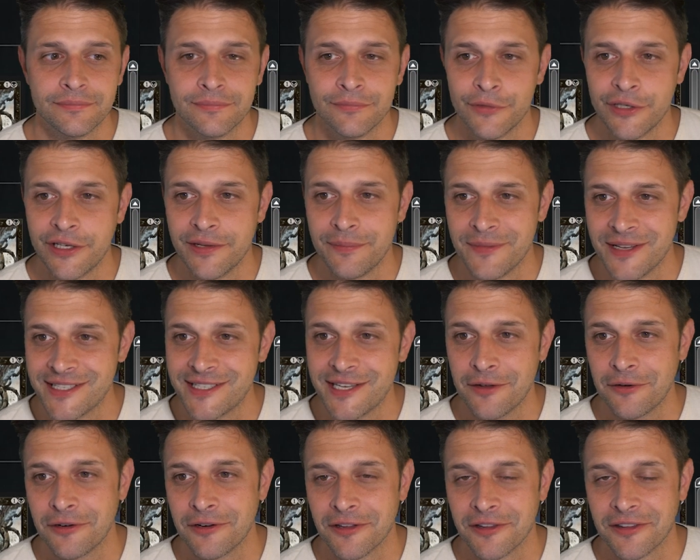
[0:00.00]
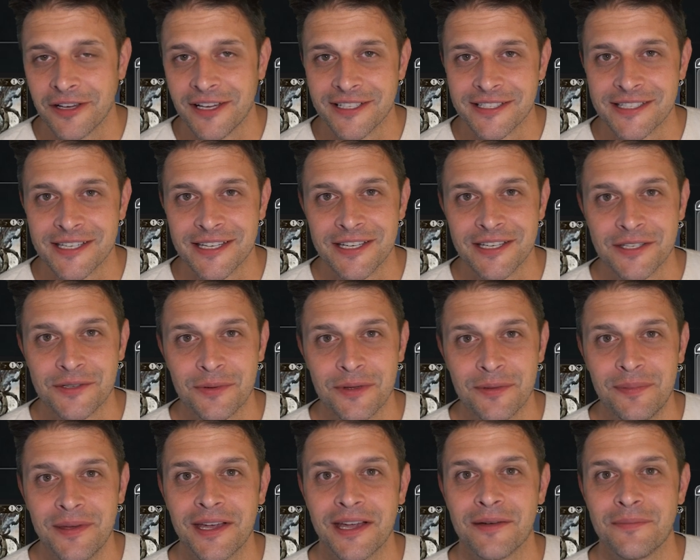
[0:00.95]
We did miss out on a Thoughtseize. We
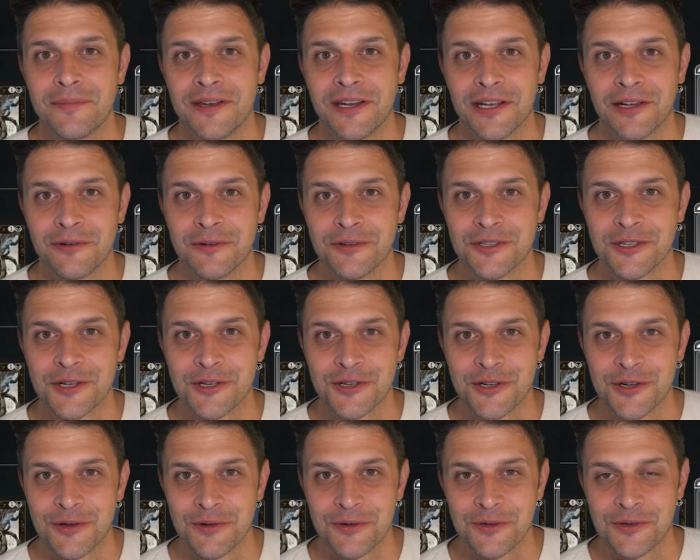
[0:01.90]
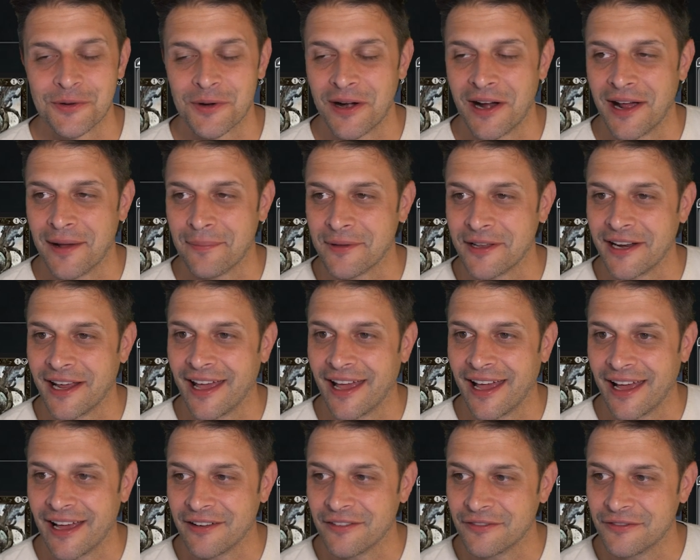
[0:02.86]
pick up an Inquisition, which we're happy to
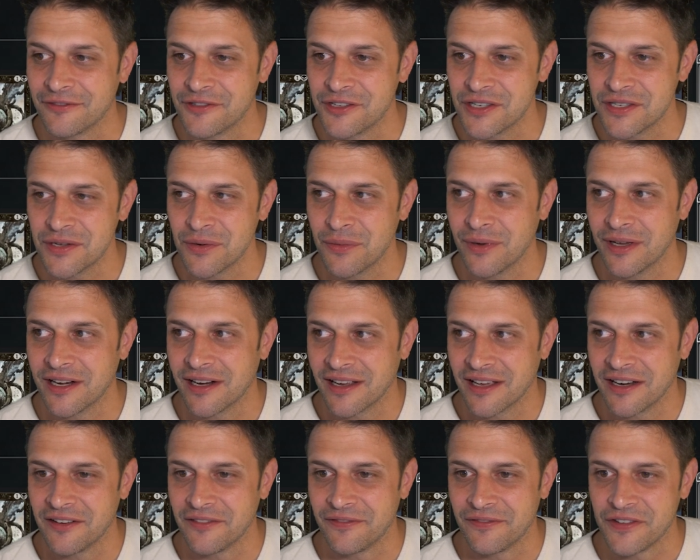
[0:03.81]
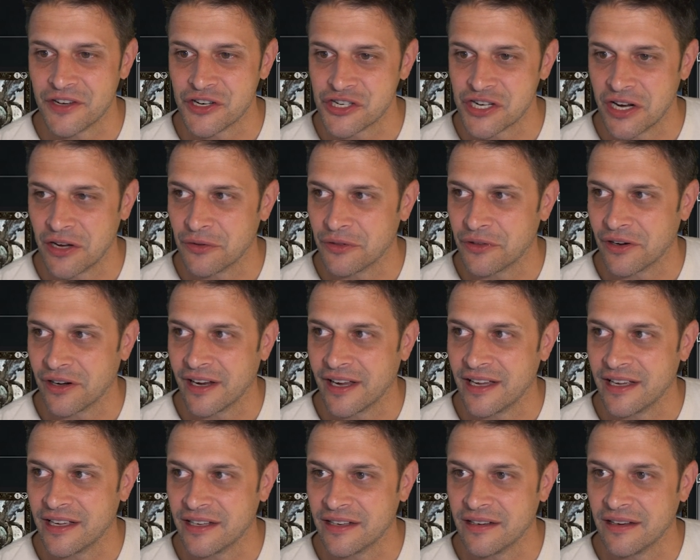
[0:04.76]
have. Just a way to kind of fish out their
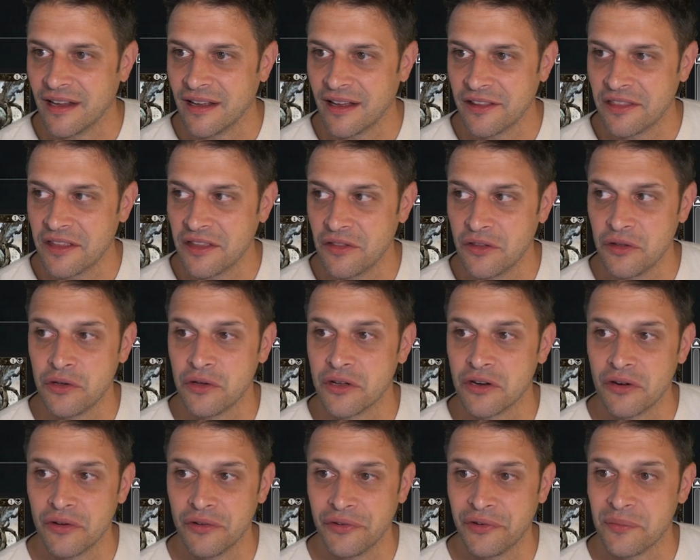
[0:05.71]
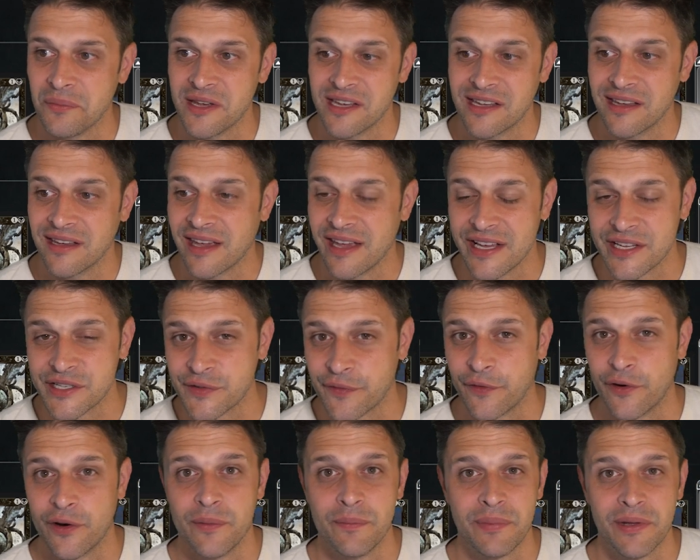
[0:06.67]
hand. I think that you could also make a case
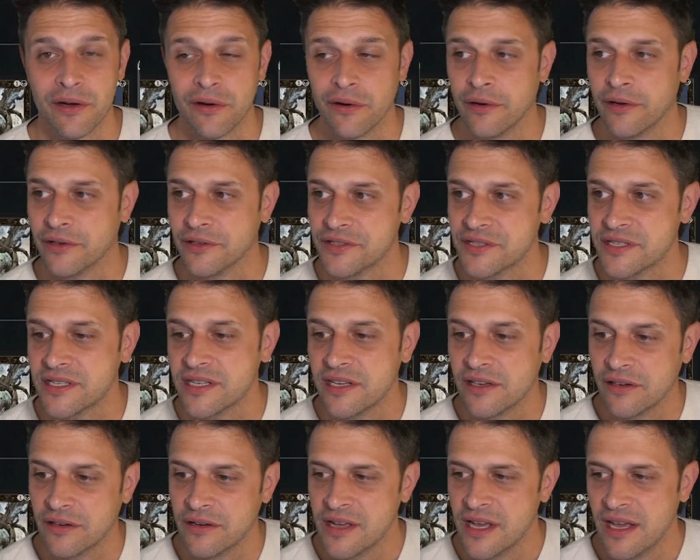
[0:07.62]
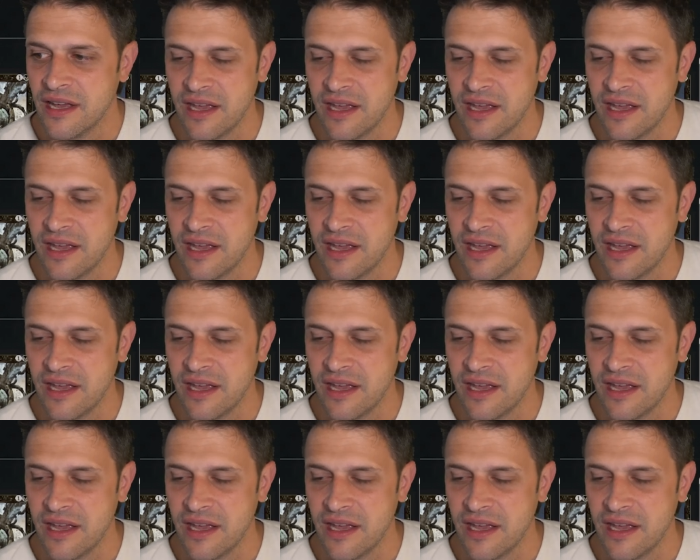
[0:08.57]
for Imperial Seal.